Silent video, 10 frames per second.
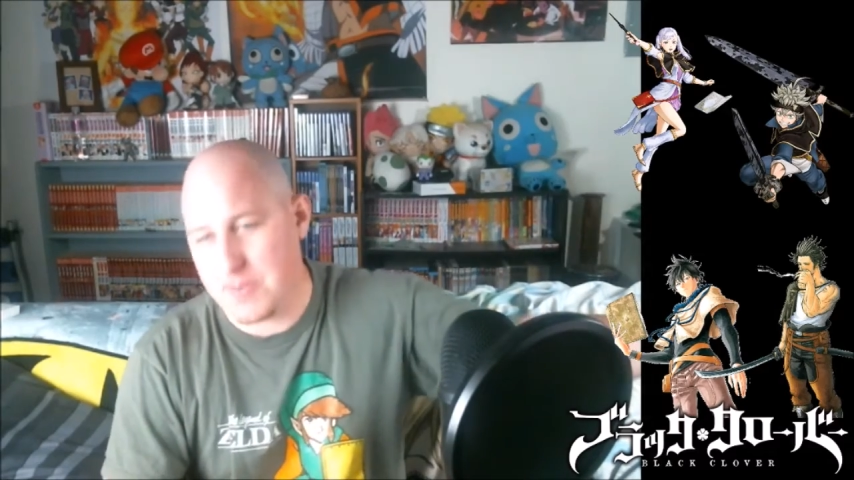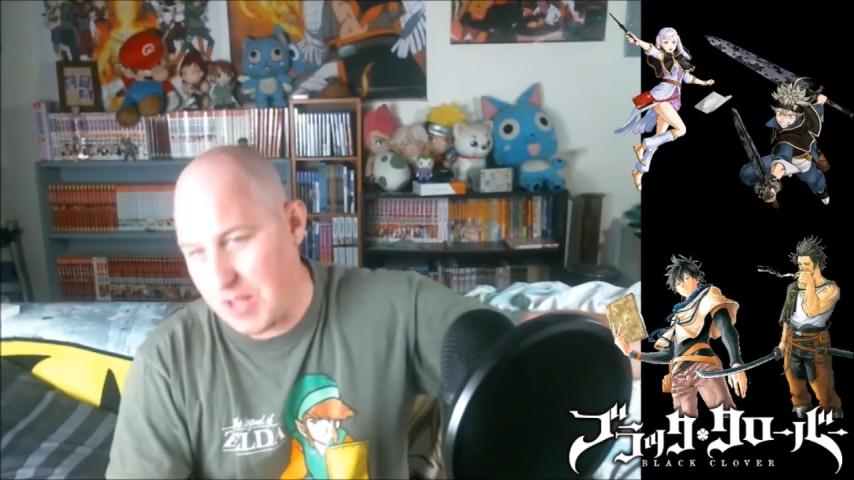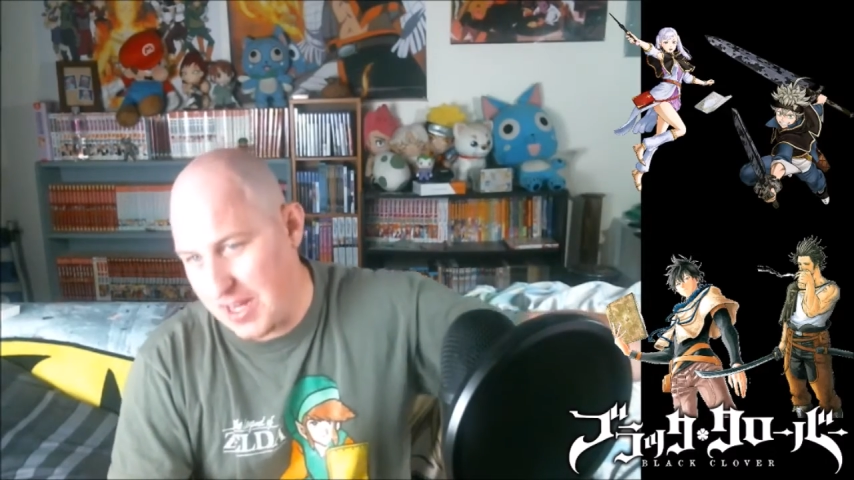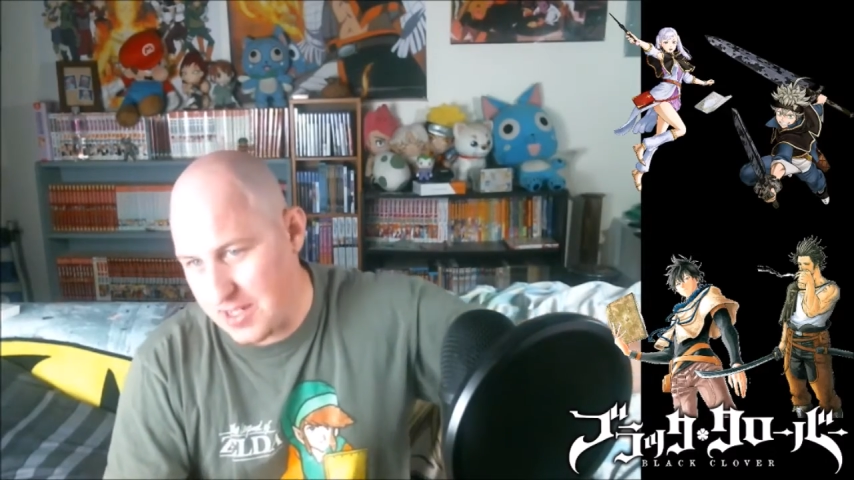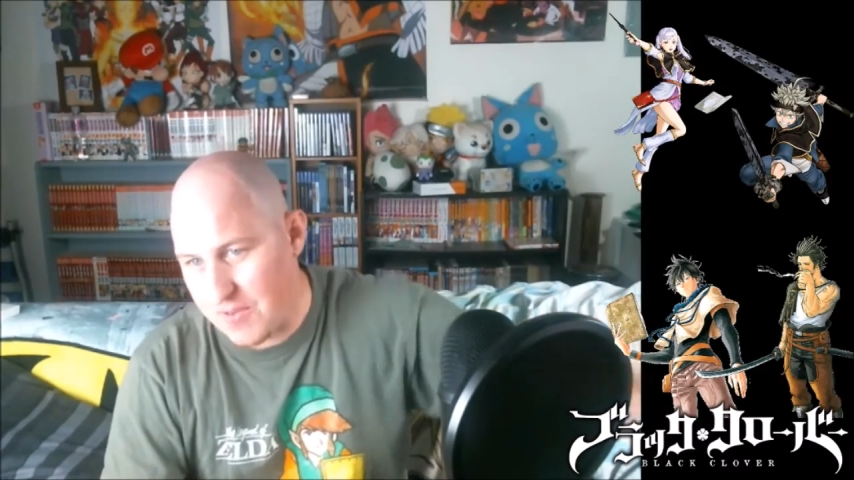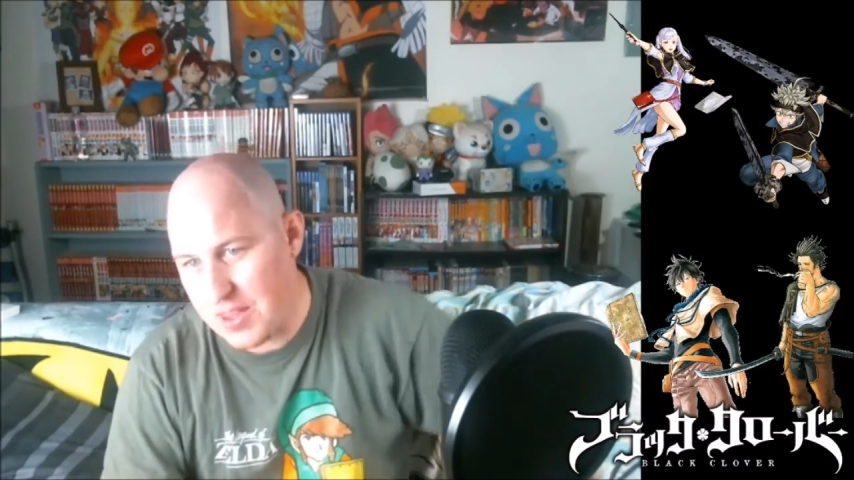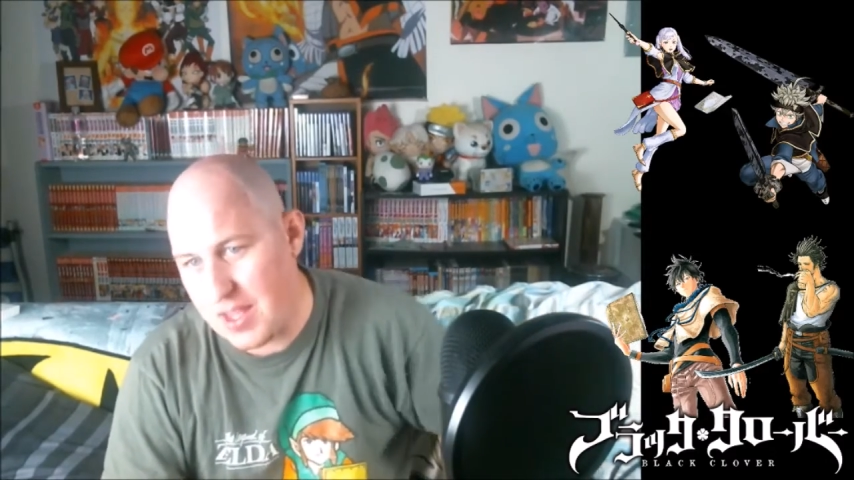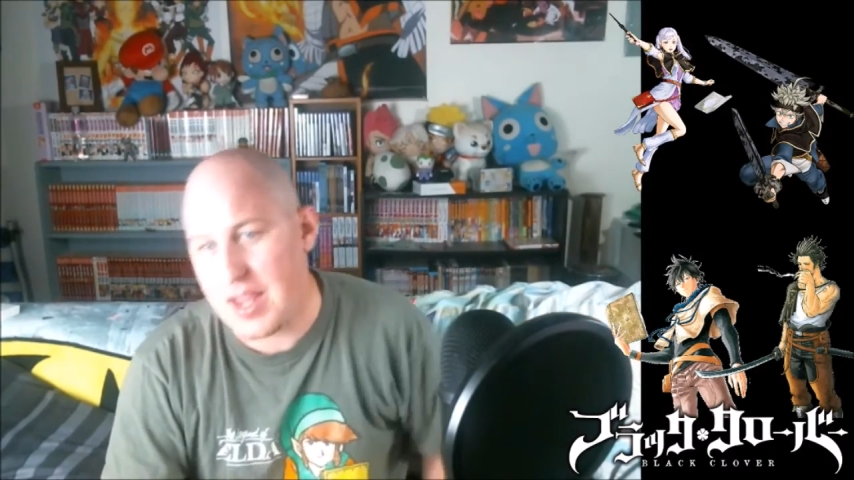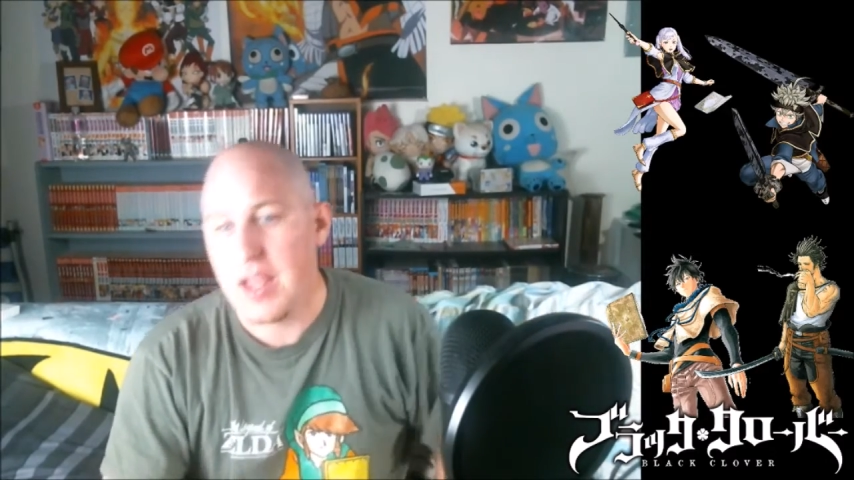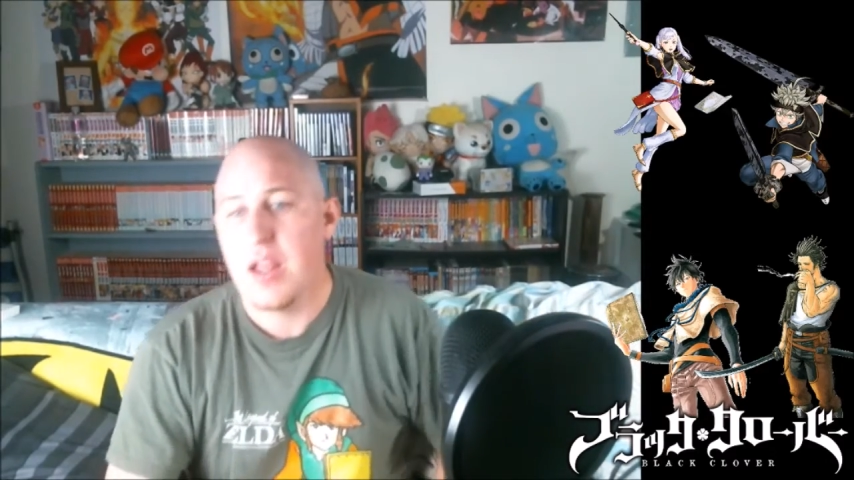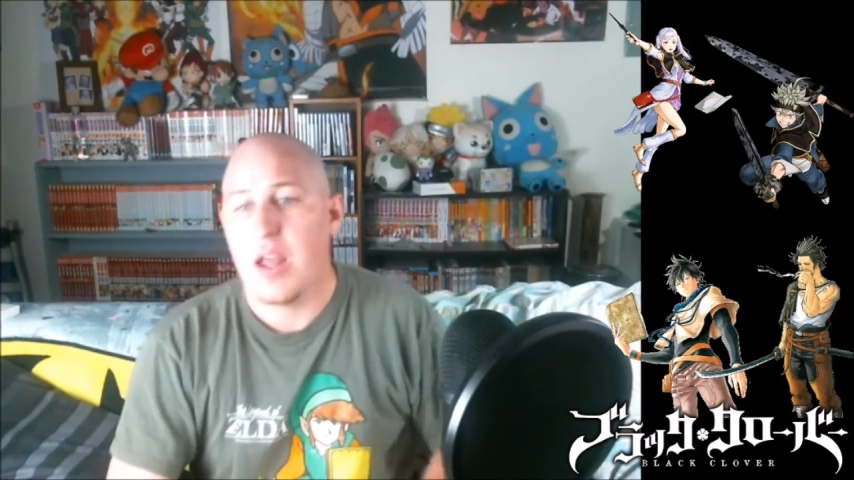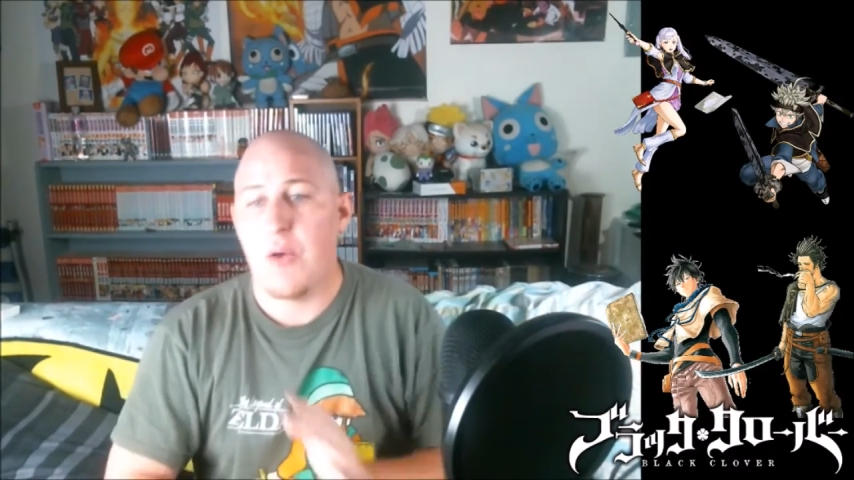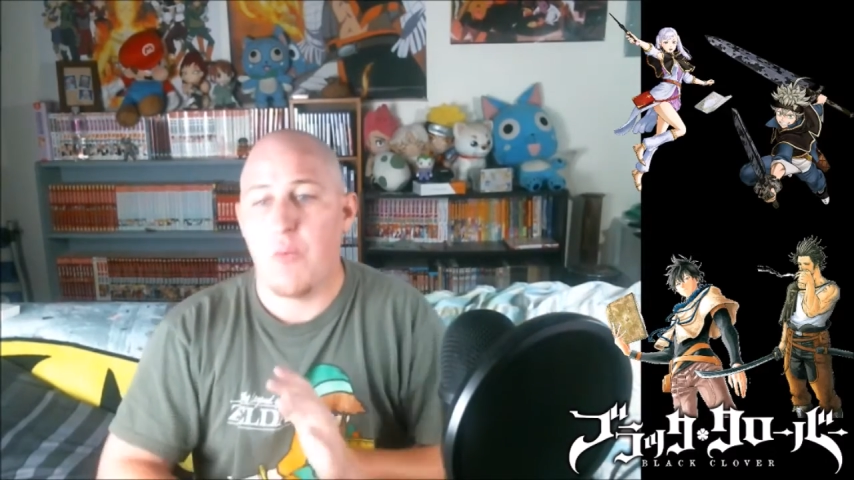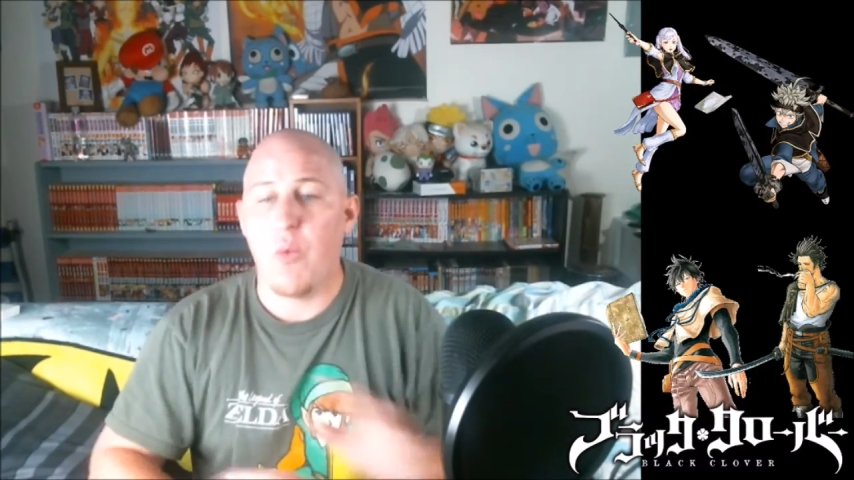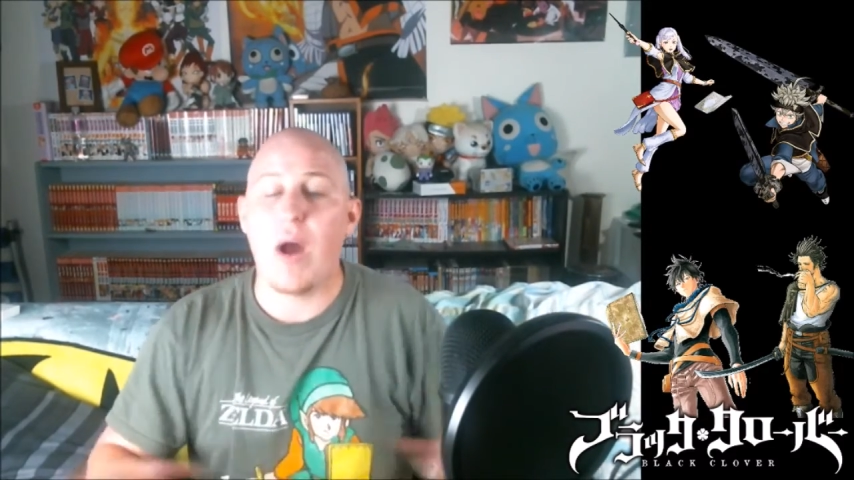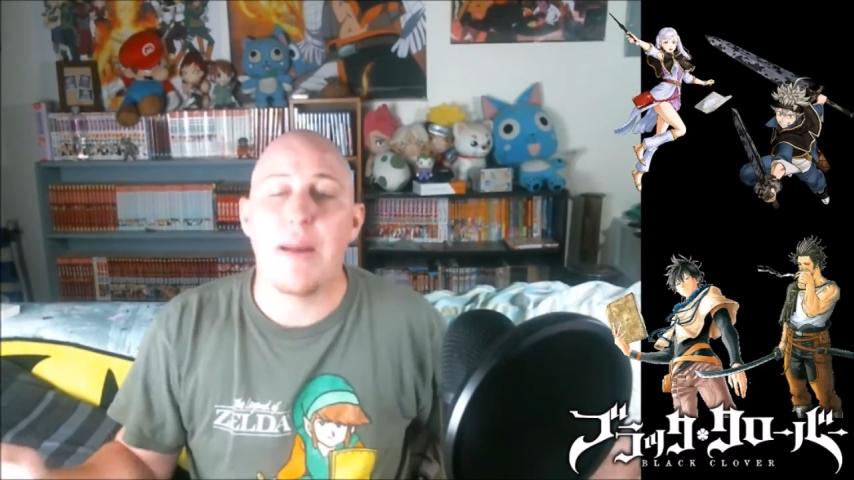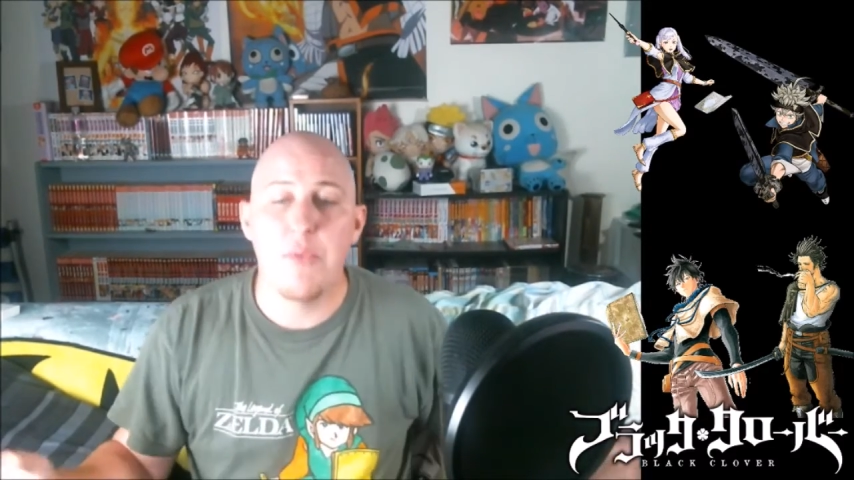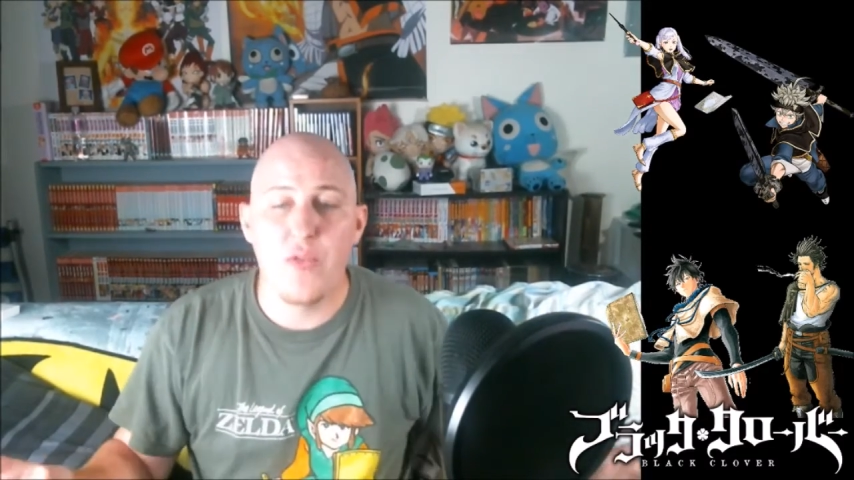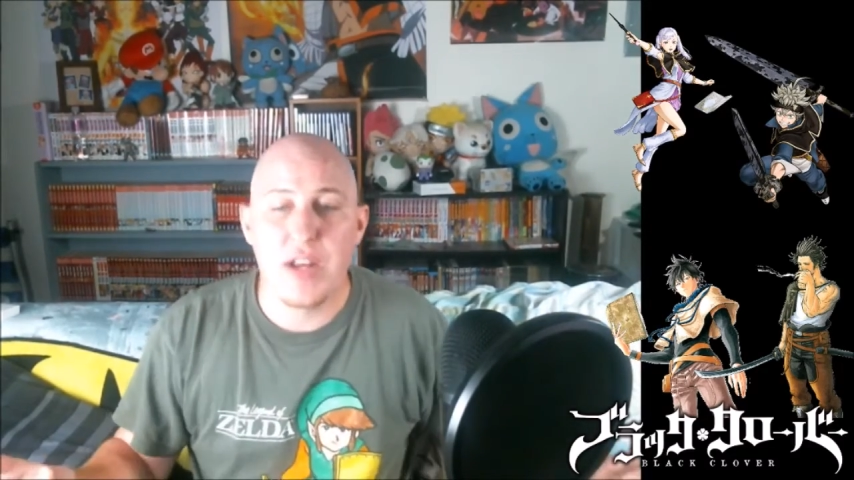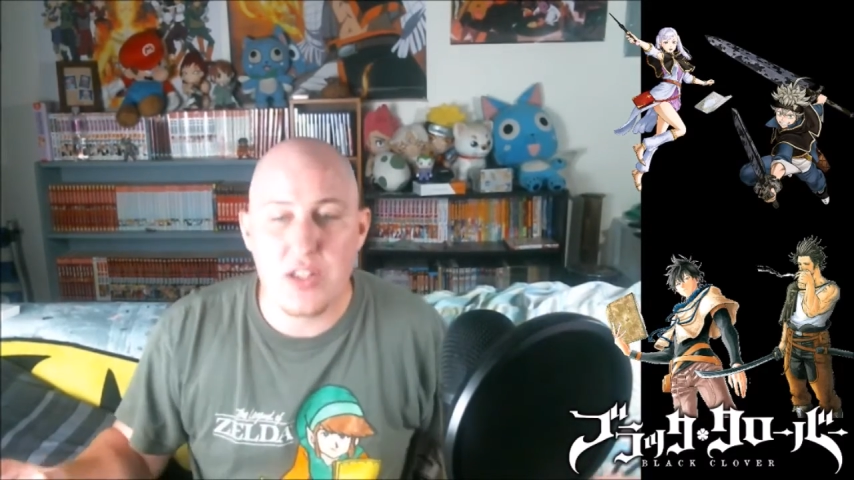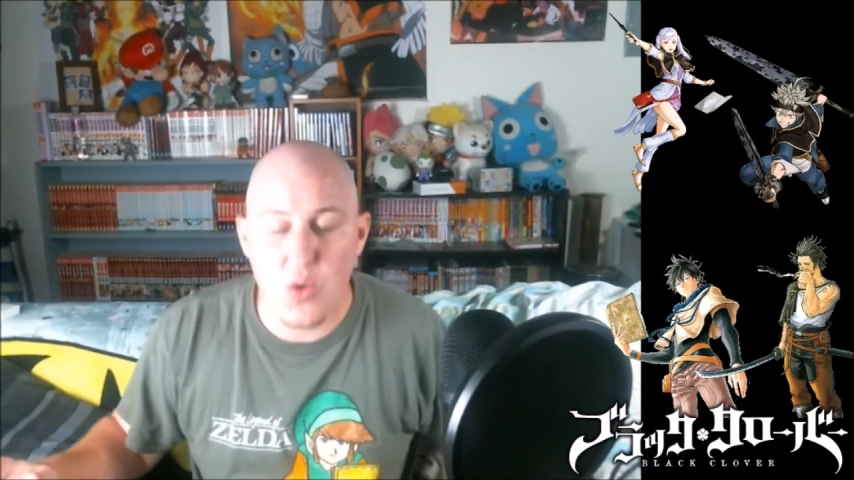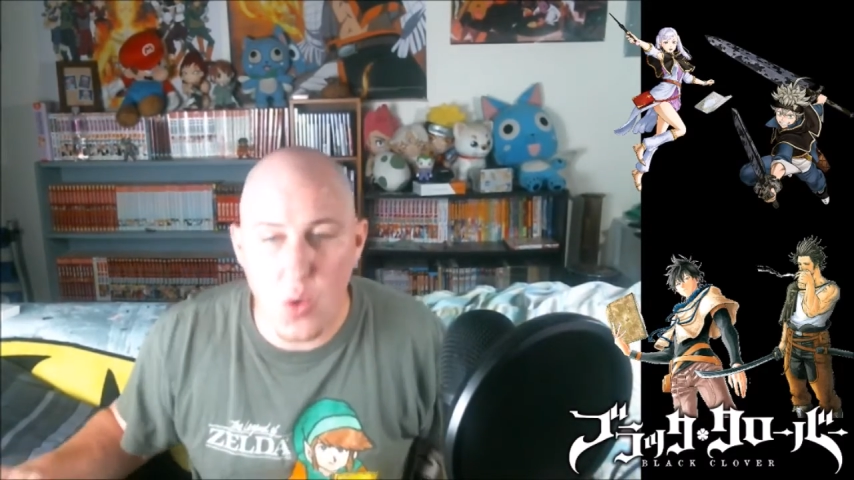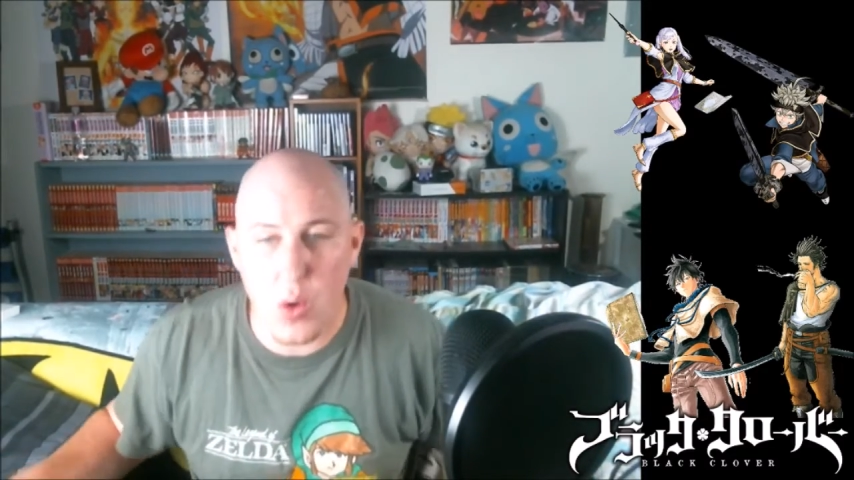explains everything and why I'm moving so